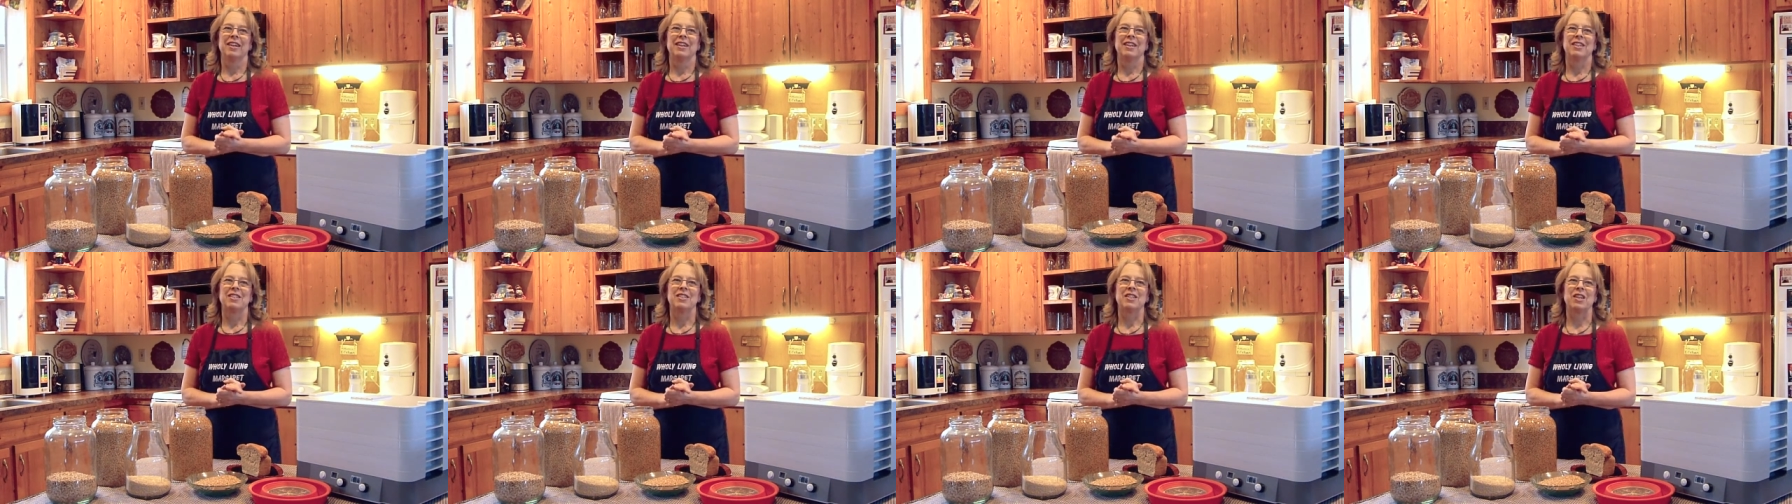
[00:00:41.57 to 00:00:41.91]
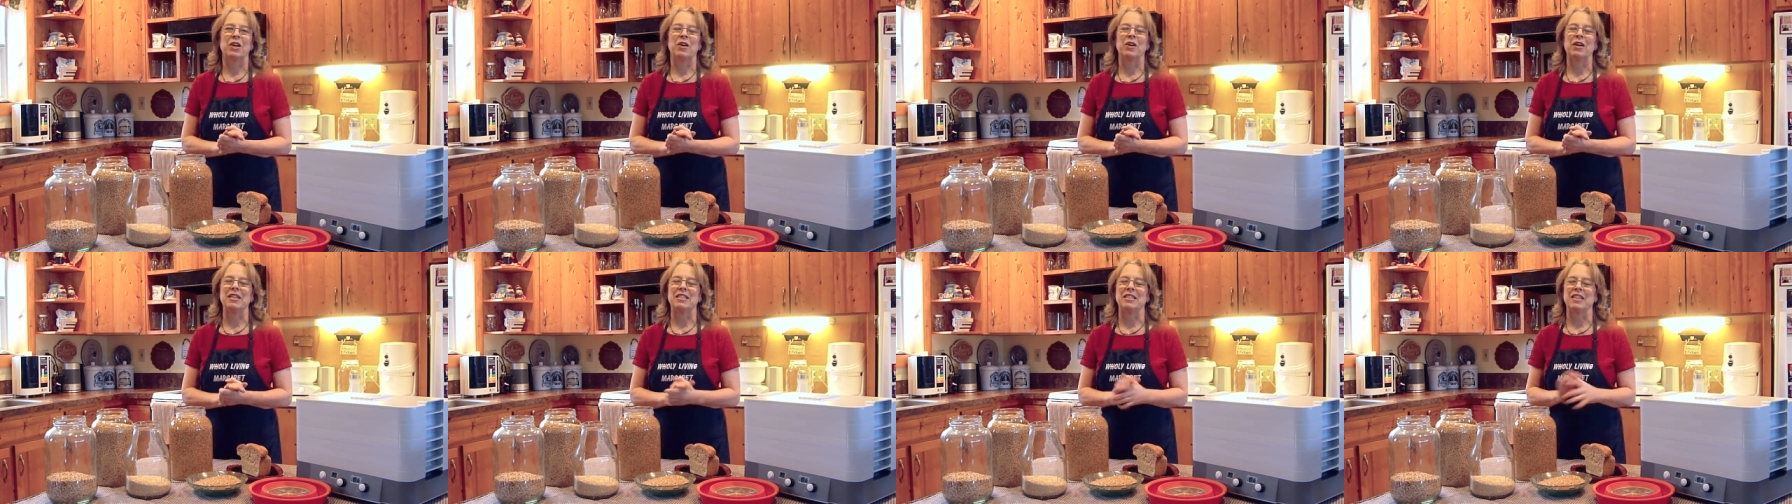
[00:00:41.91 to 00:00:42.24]

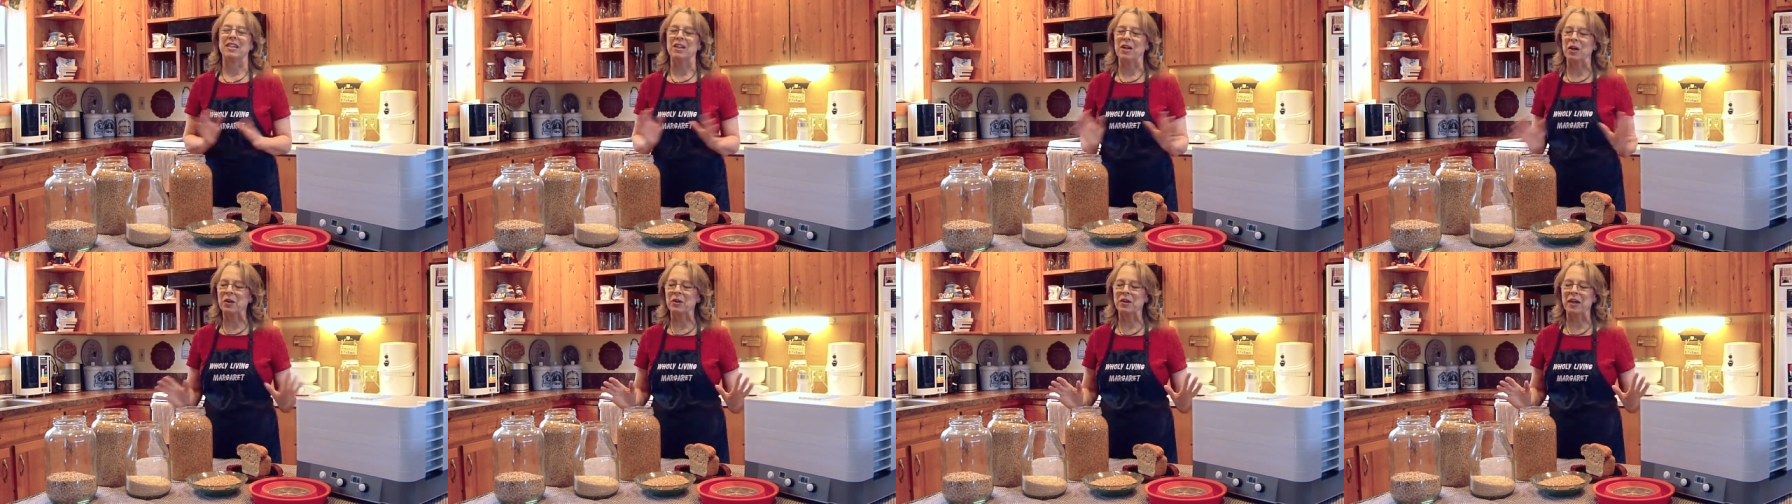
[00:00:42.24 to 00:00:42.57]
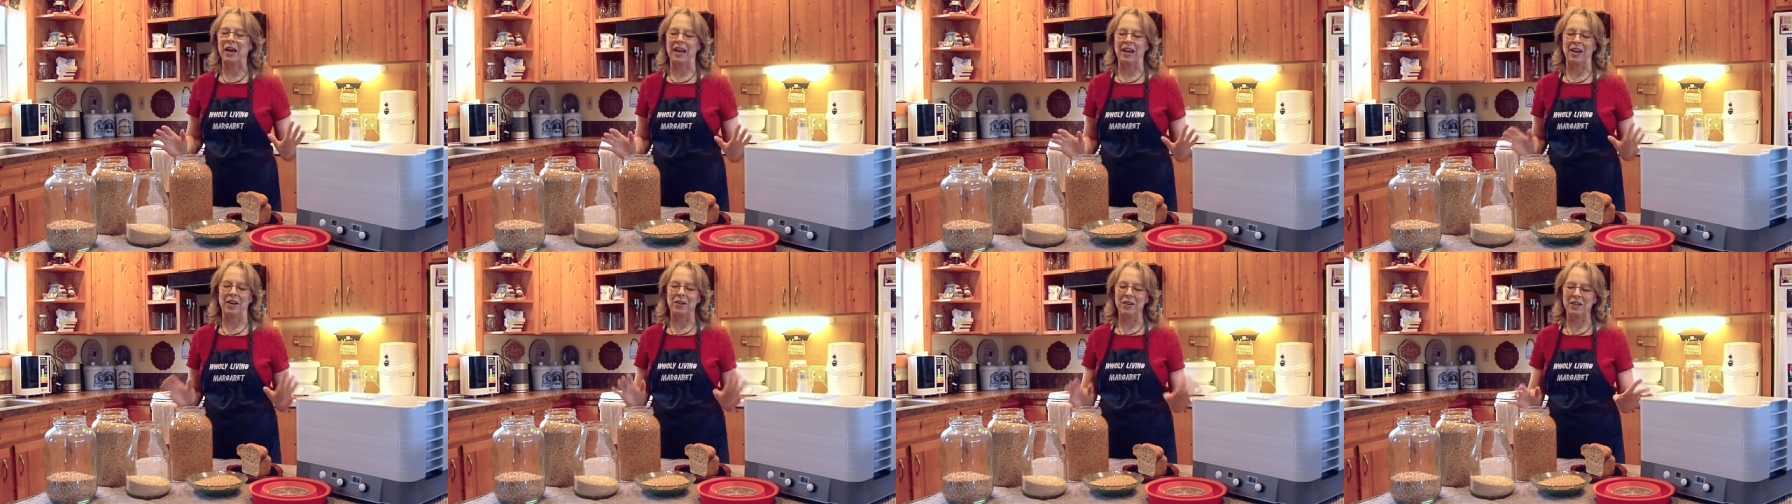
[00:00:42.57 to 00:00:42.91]
So I said,
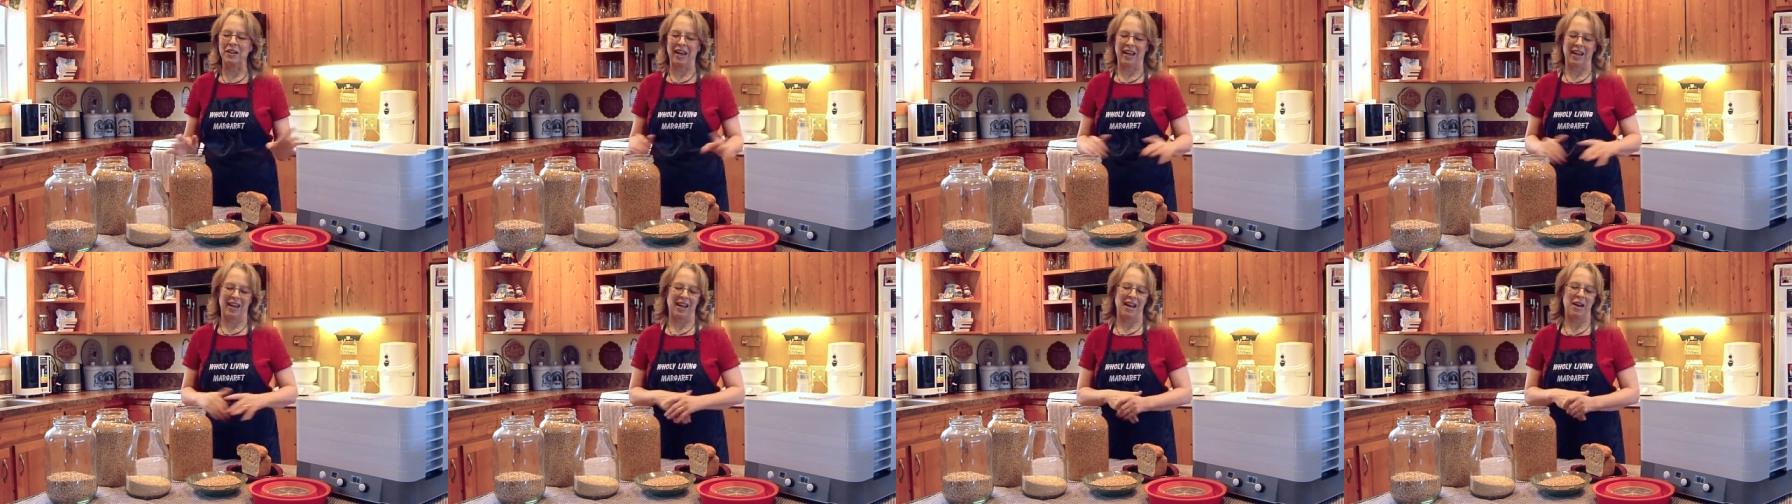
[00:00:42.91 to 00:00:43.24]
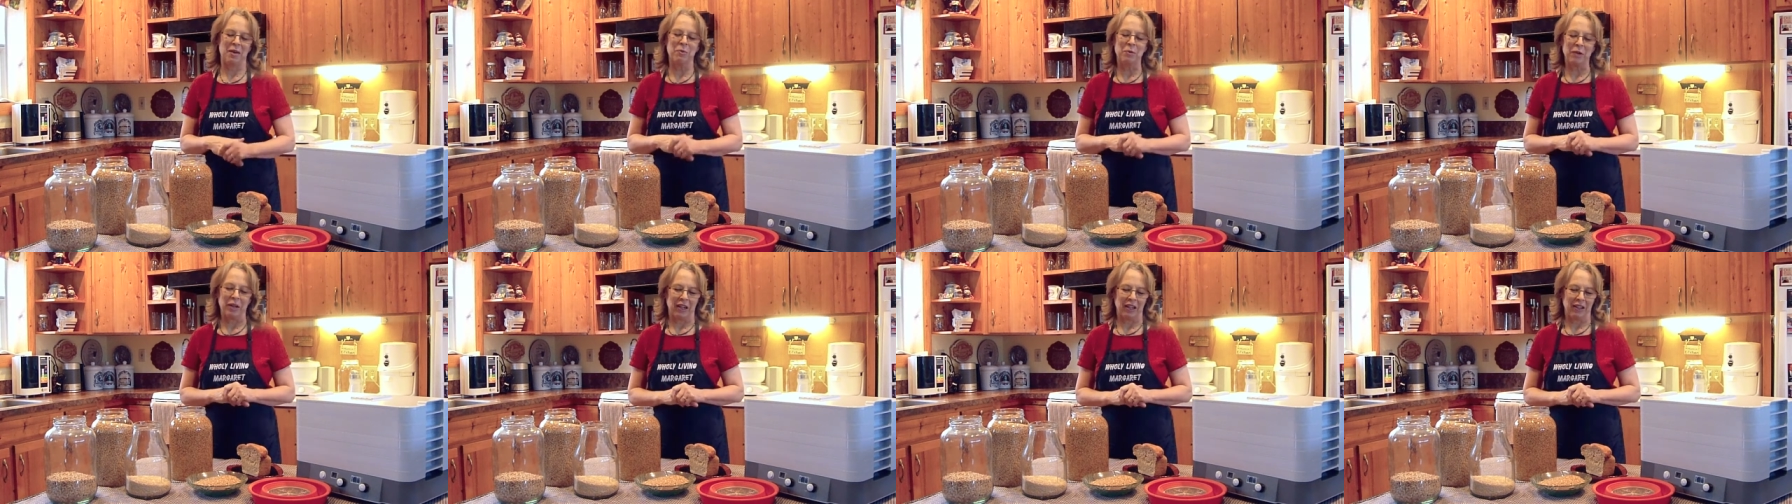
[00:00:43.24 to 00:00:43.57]
okay, okay,
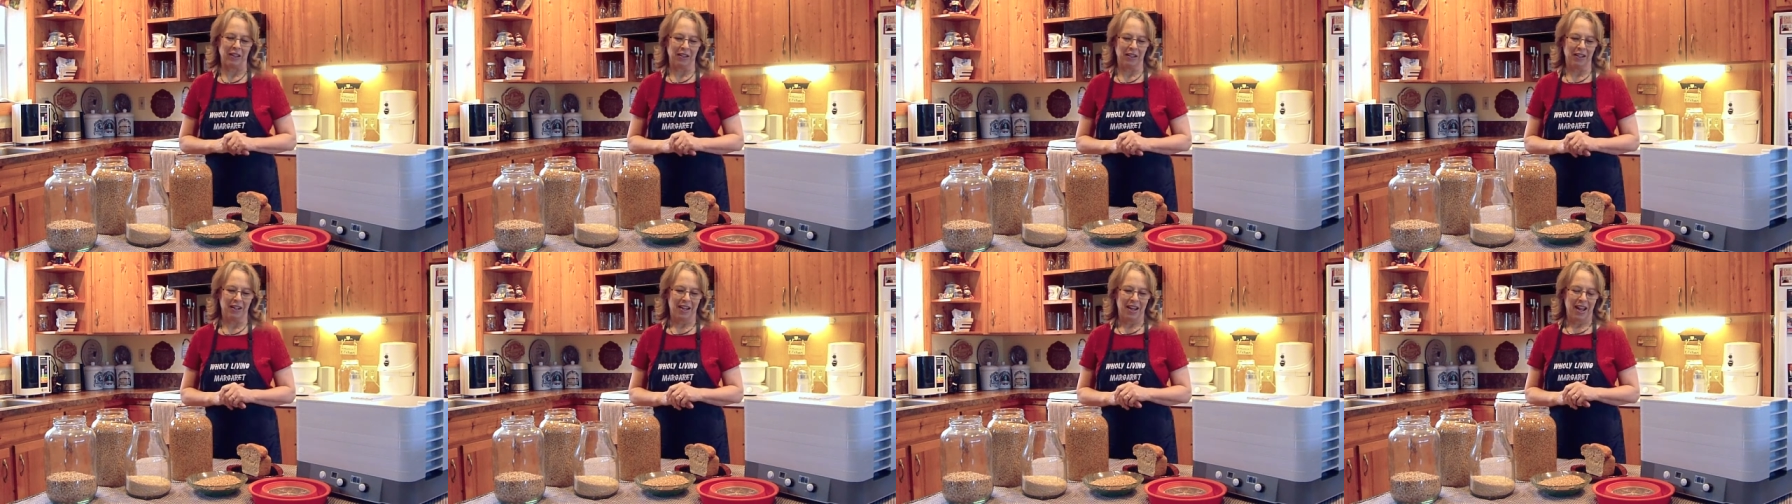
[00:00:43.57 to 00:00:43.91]
I will.